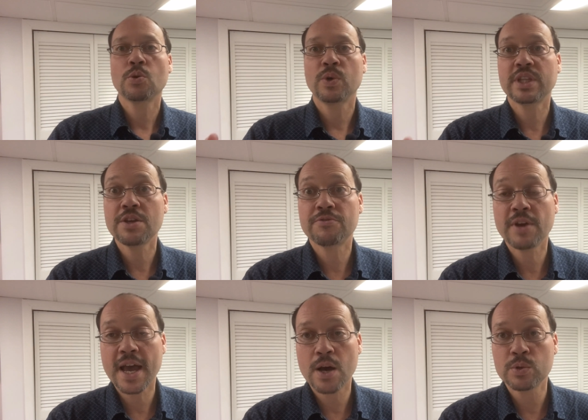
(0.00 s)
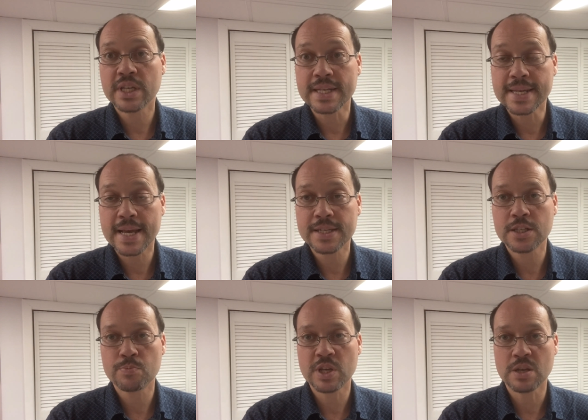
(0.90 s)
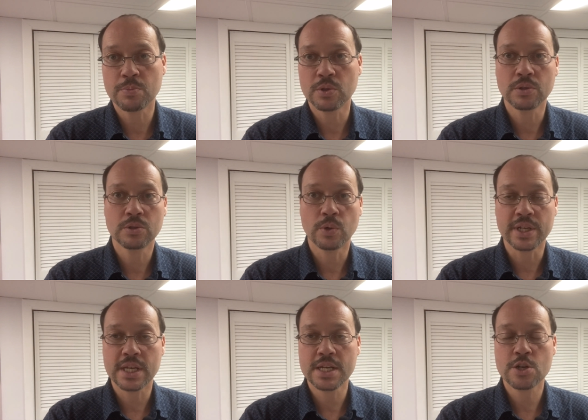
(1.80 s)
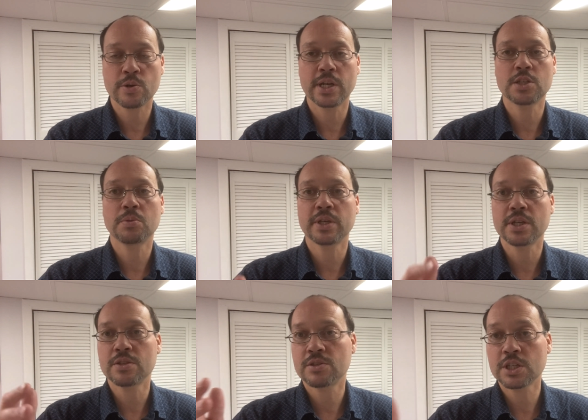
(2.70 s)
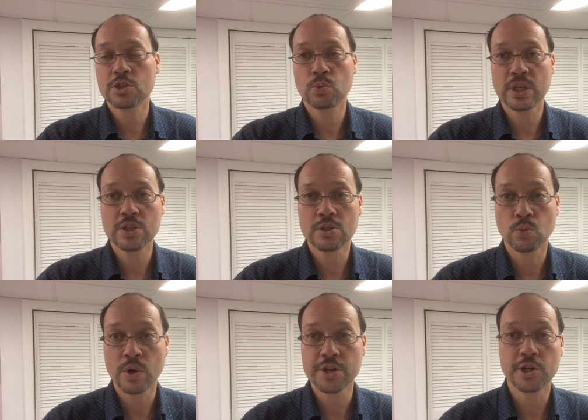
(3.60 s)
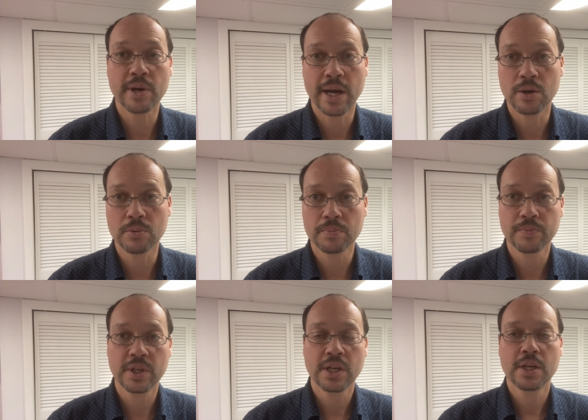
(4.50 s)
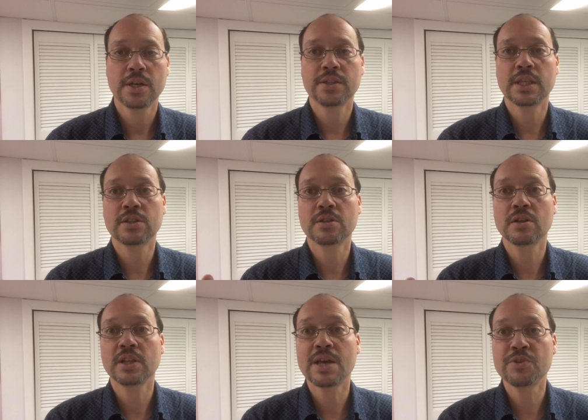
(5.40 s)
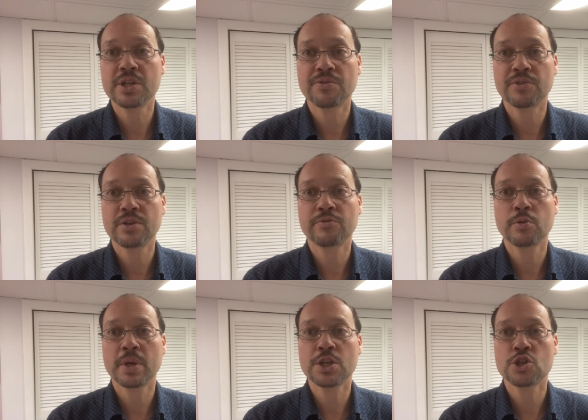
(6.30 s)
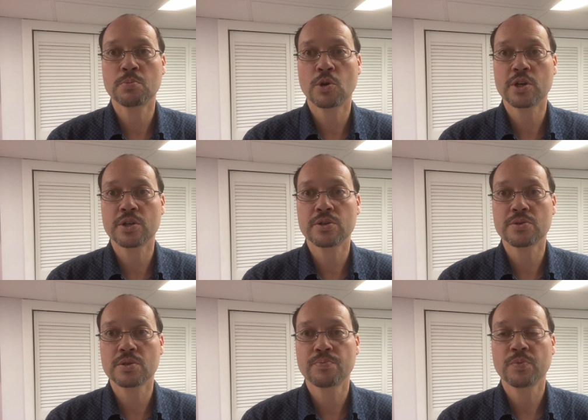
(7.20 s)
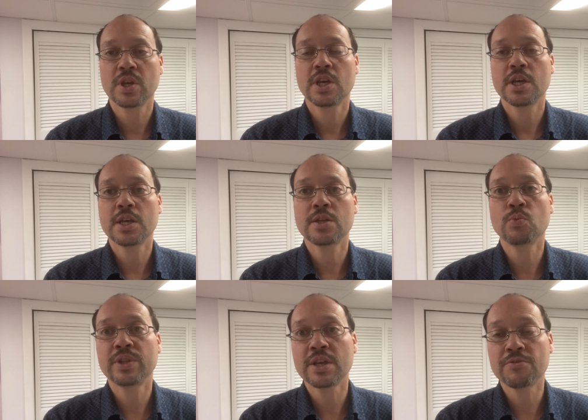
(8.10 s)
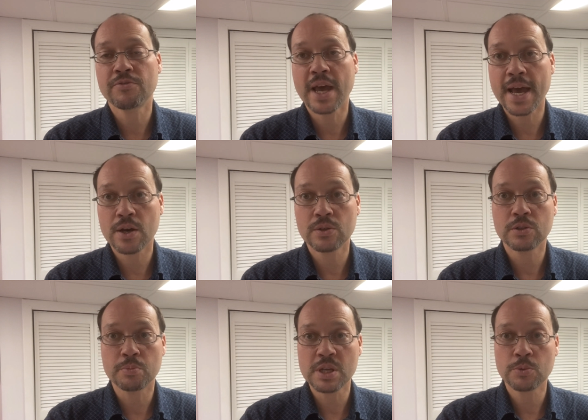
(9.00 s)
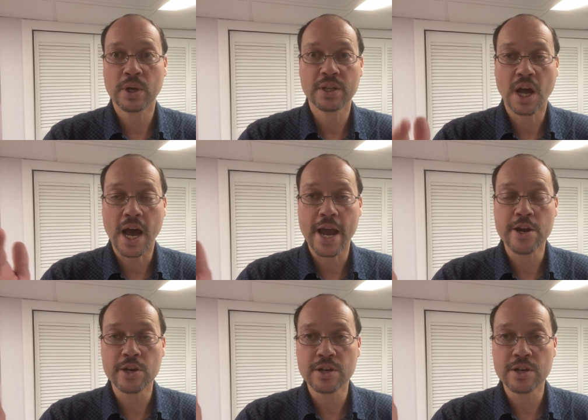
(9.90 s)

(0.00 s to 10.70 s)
what they found was they tested people who had kidney transplants 6 weeks to 1 year out. They looked at 11 different inflammation markers. And when they found the people who had higher